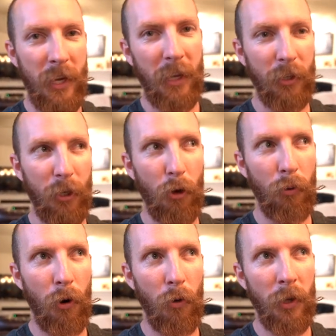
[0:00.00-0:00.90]
taken the
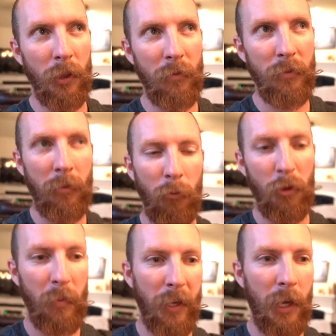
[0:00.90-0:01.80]
GoPro and left Devin with
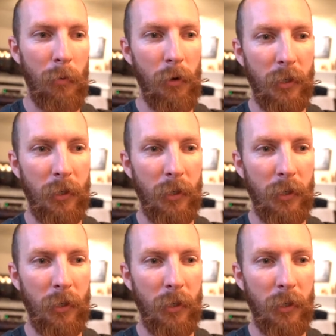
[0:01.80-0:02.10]
the big camera